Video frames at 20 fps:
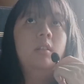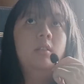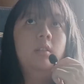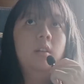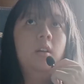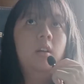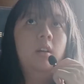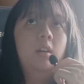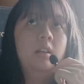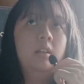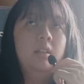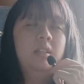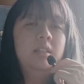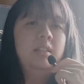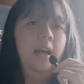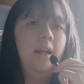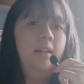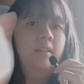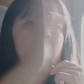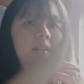The
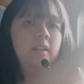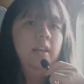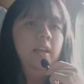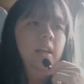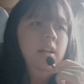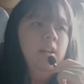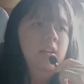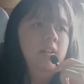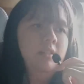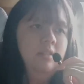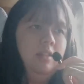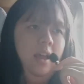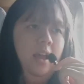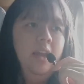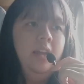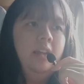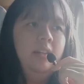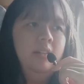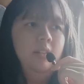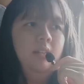Saturday
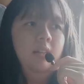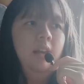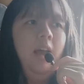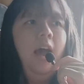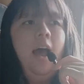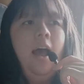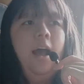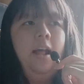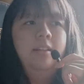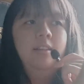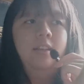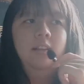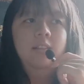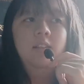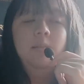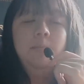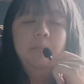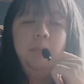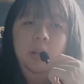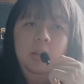night, I
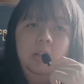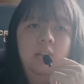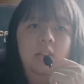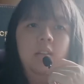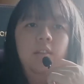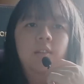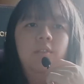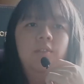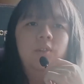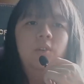tested positive.